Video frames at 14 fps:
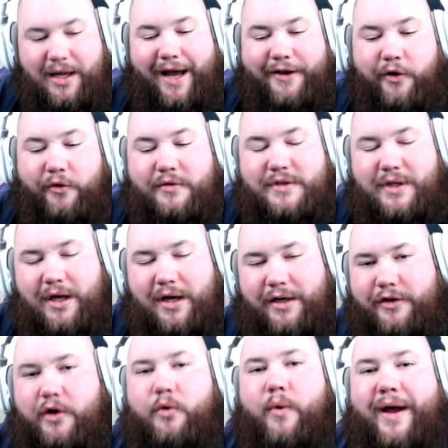I know there's a lot
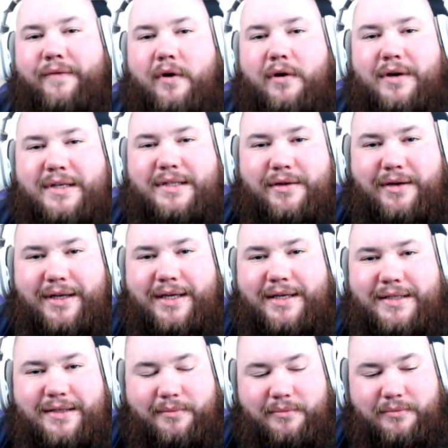of new wave artists that are getting
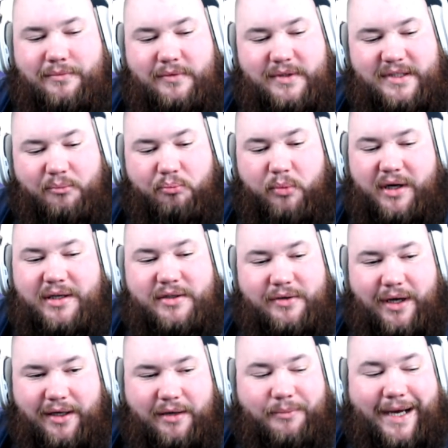some buzz
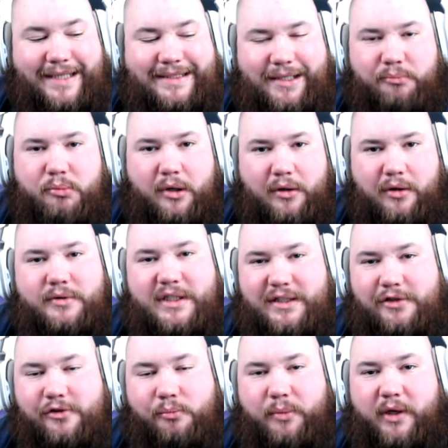right now, but I think Polo
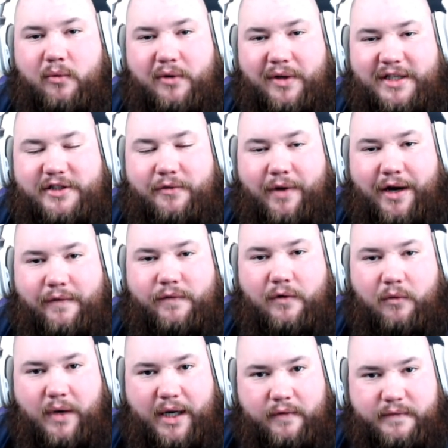G's gonna be one that's around for
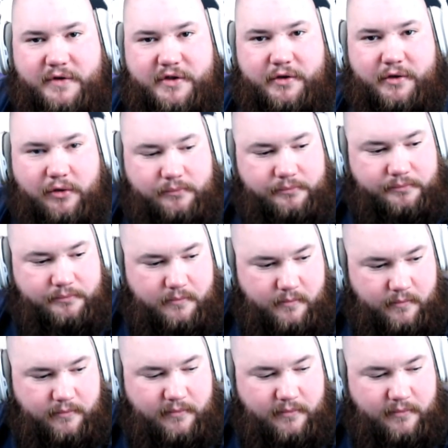a while for sure. For color